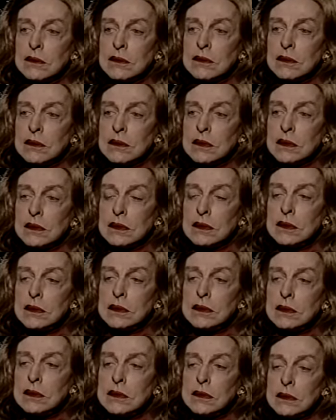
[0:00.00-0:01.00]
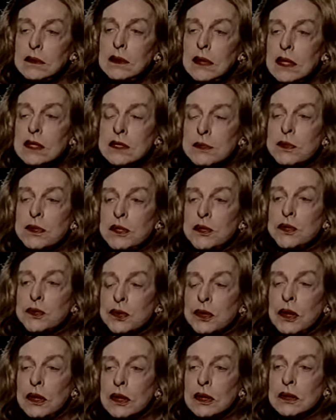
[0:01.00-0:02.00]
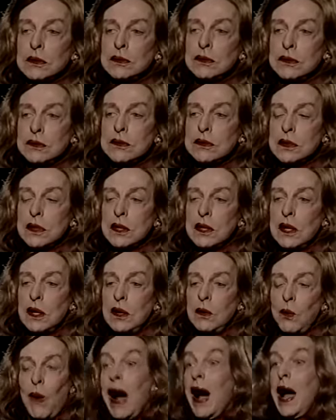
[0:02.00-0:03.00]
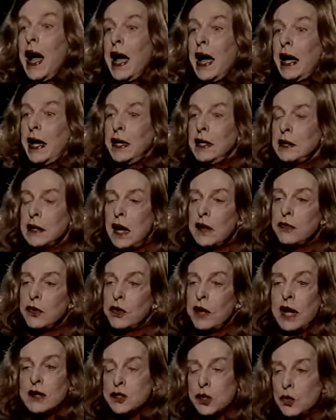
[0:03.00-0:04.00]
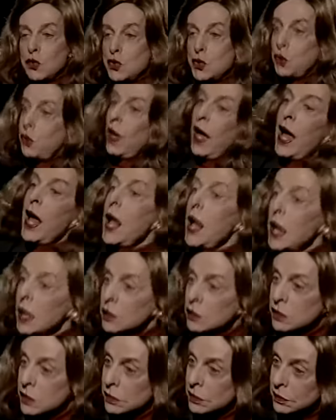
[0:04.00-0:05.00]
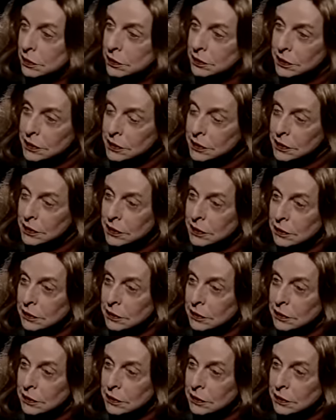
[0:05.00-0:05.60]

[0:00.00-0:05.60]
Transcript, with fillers: They do have a, a bitchy attitude. Yes, we do, darling. Pourquoi? Why? Yes. I thought I told you that. No.